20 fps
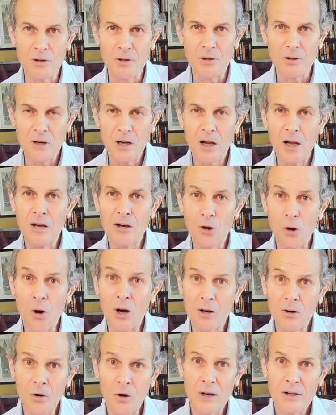a long,
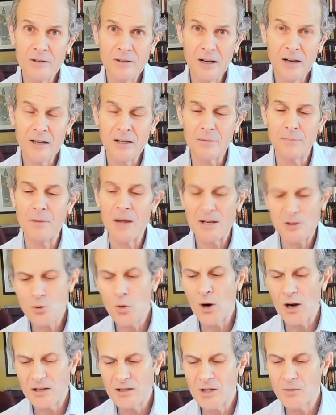long time. That's why
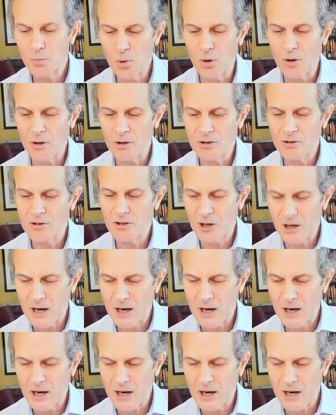it's important trying